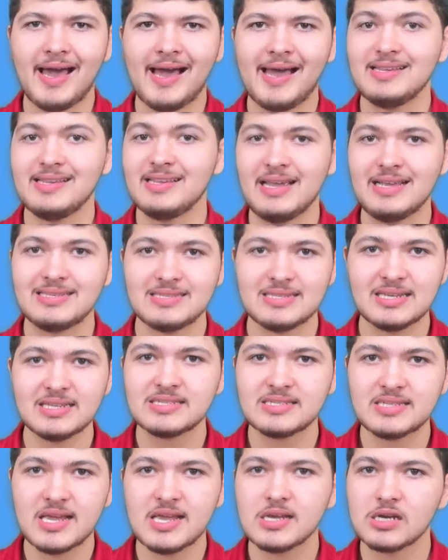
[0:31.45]
at
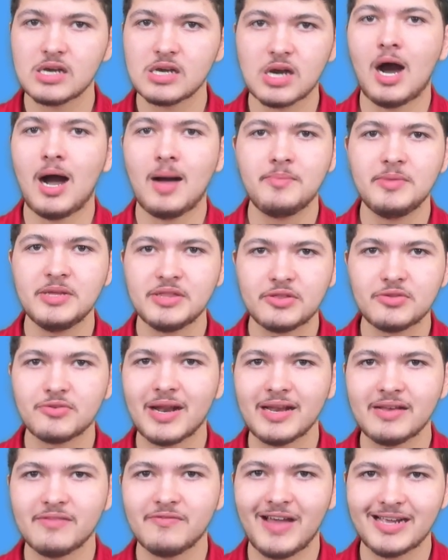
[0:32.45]
existing common
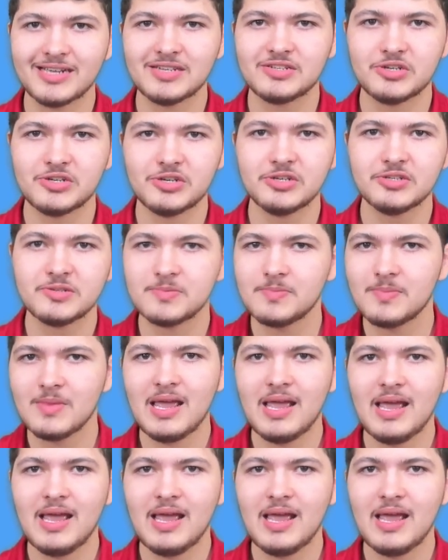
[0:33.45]
threat vectors